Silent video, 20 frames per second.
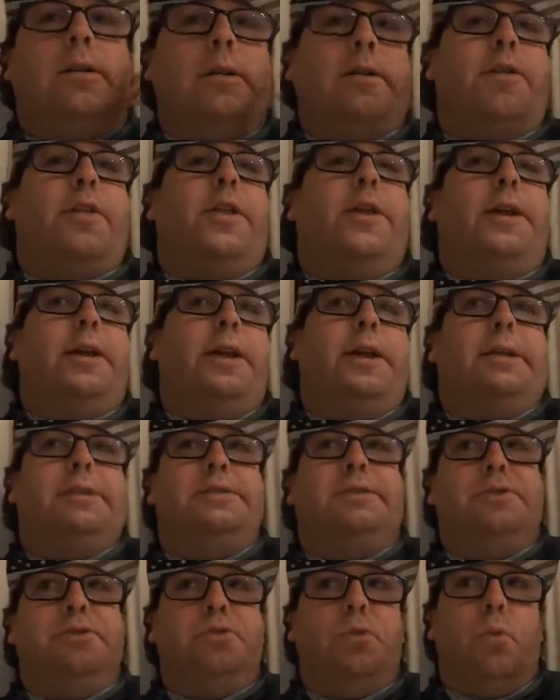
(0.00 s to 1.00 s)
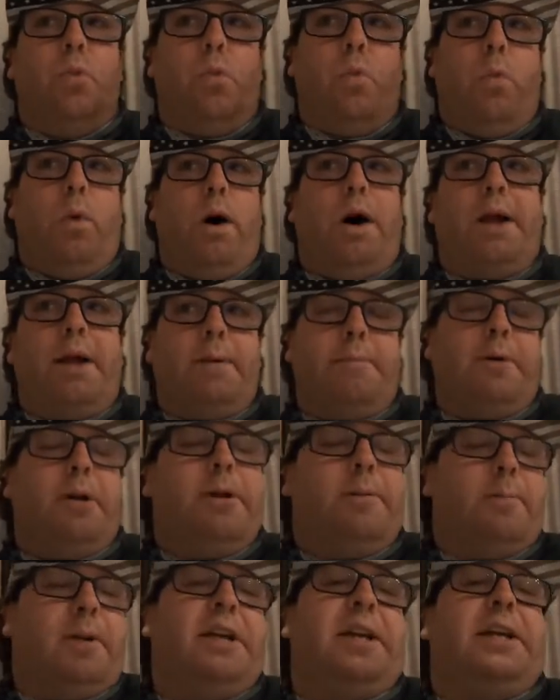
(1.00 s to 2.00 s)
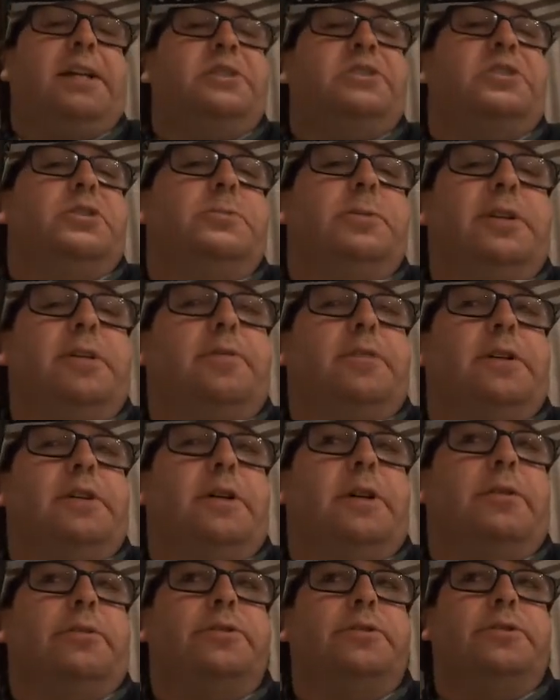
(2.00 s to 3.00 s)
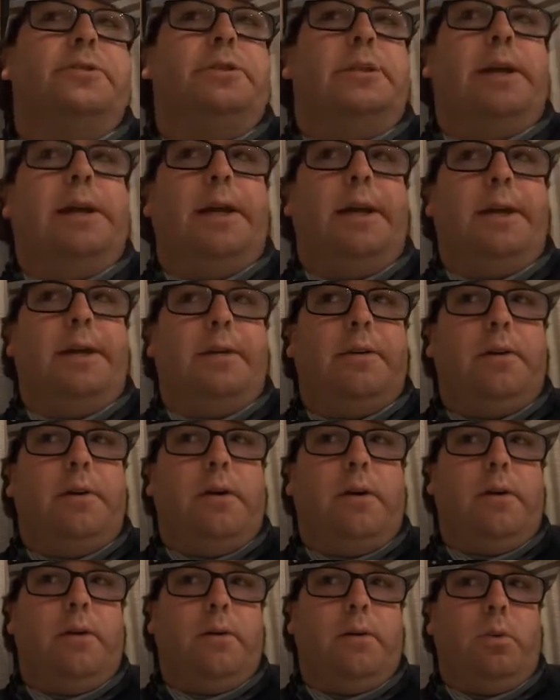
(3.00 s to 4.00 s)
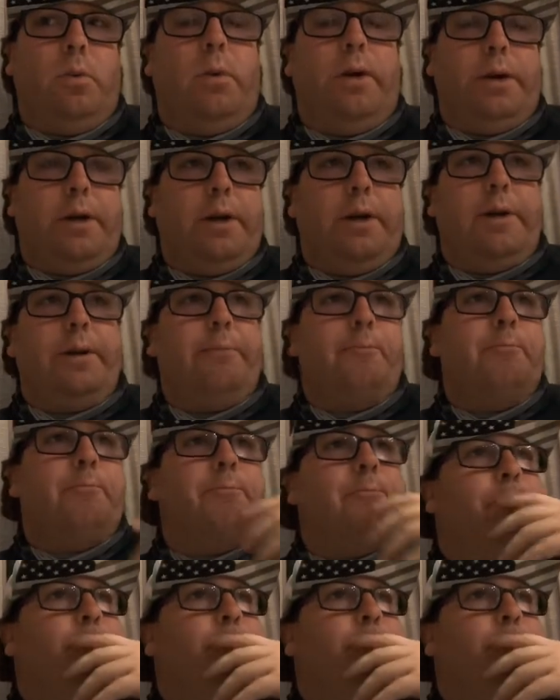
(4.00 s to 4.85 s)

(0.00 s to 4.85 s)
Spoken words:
the thing is why am I making so many videos and whatnot?